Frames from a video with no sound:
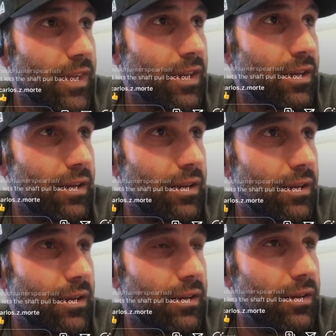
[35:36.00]
basically
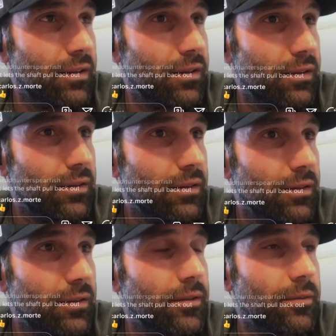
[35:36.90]
from the back of the
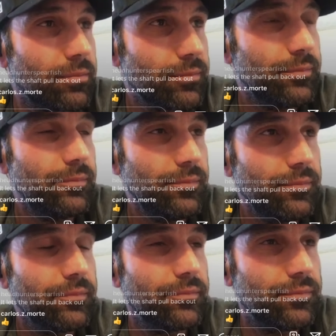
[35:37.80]
shaft,
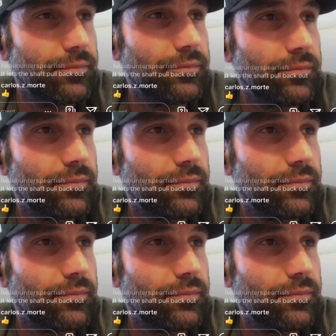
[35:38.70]
front of the gun,